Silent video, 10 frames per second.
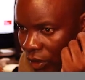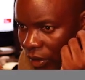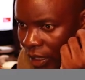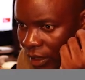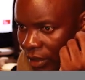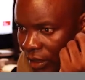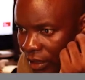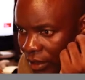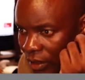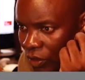connect.
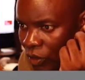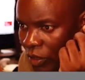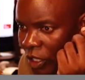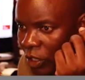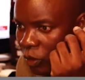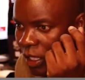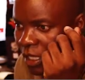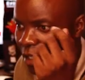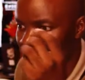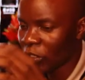So it's going
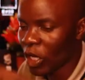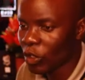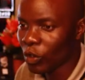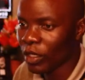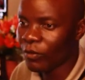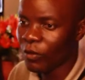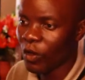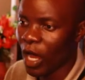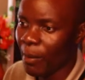to give you a